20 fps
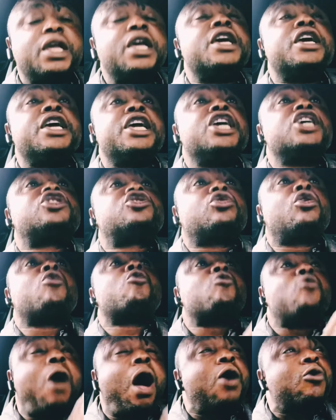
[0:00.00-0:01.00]
is to
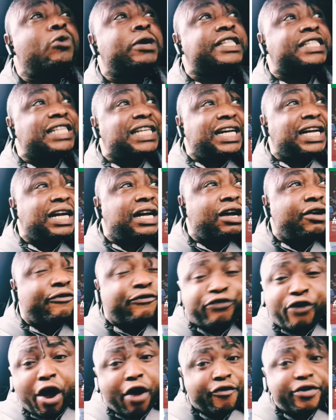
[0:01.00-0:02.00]
work with
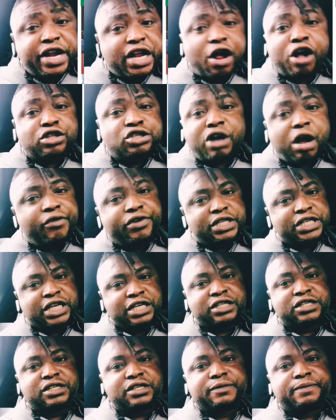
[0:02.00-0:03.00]
foreign
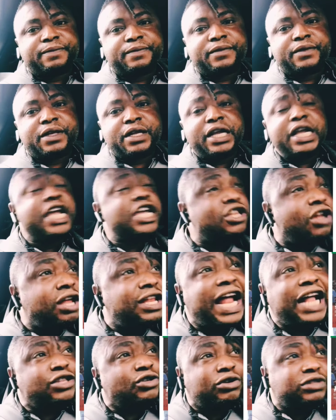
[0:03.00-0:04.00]
authorities in
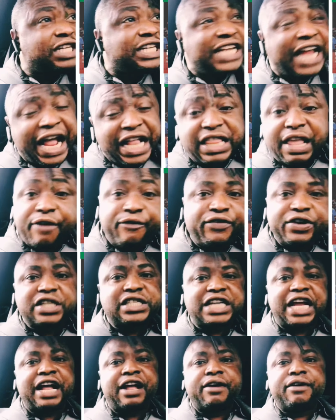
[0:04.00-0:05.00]
order to deny them
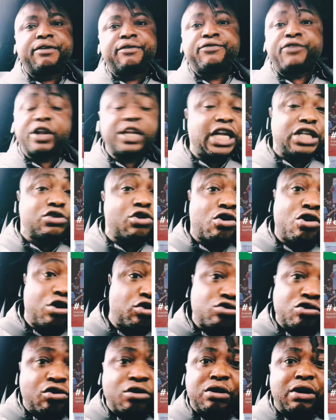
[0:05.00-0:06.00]
visa for them to go
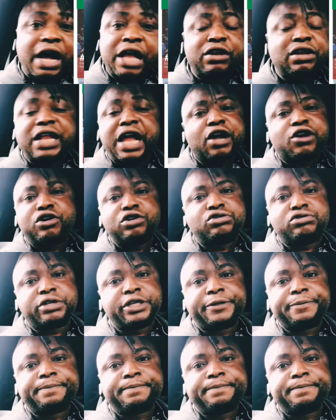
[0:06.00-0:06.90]
to another country.